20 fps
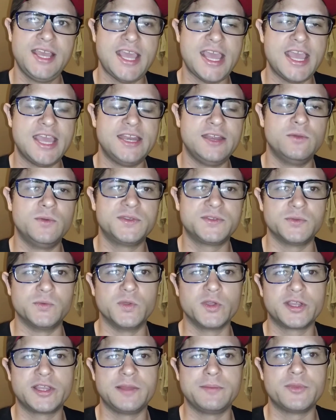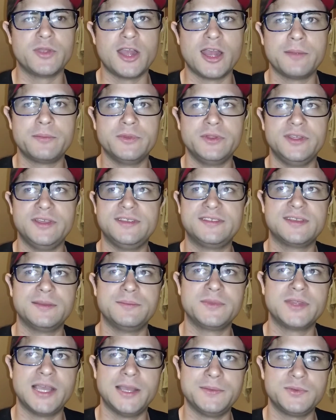and it wasn't working properly.
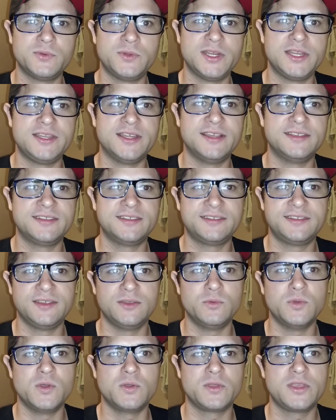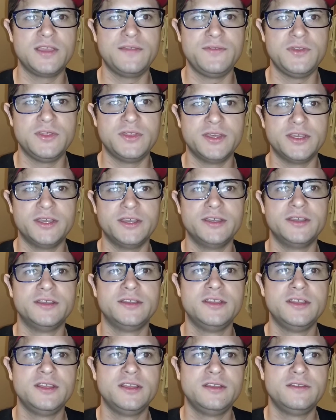Sometimes what it does is it won't give you the
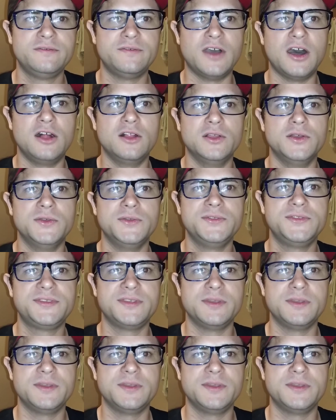follows.